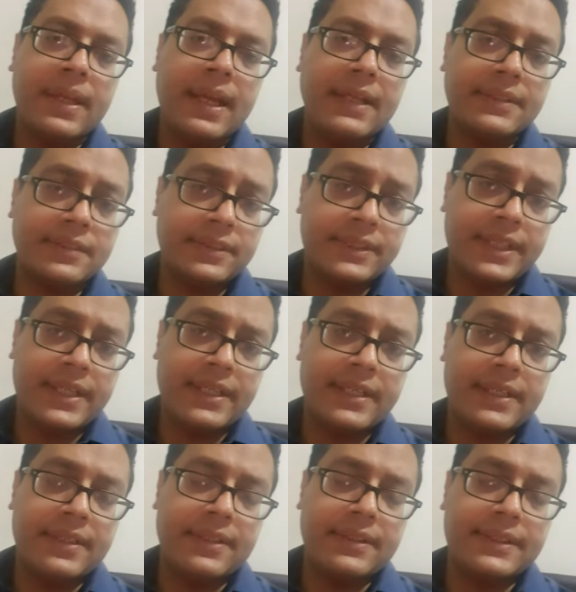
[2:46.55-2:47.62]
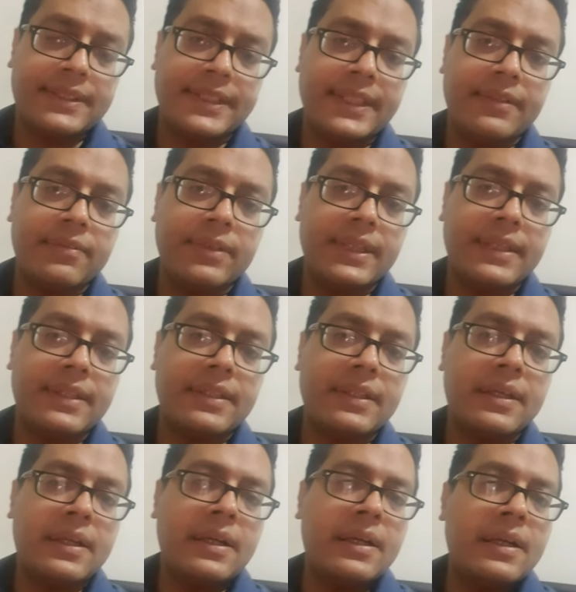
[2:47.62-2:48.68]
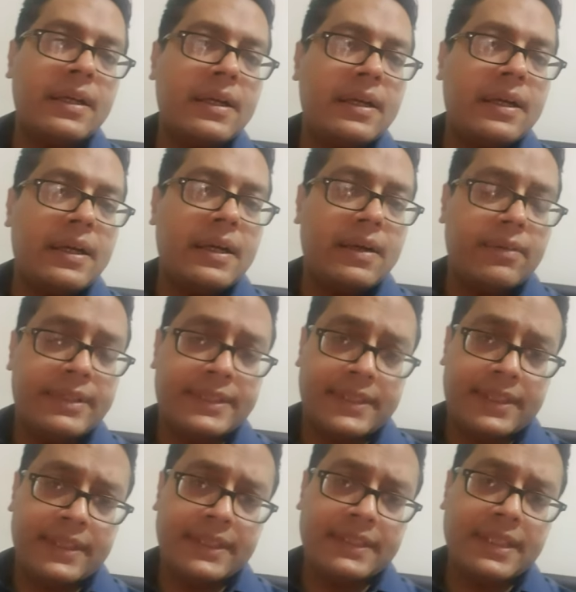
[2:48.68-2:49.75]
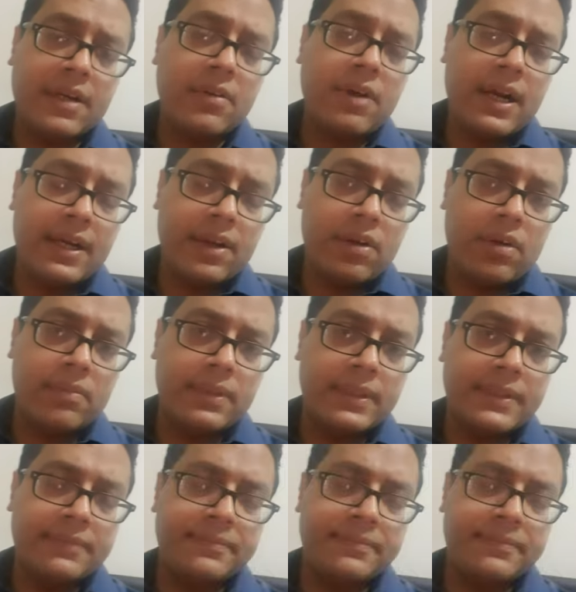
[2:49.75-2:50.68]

associated and seen with send you. thou uncommon.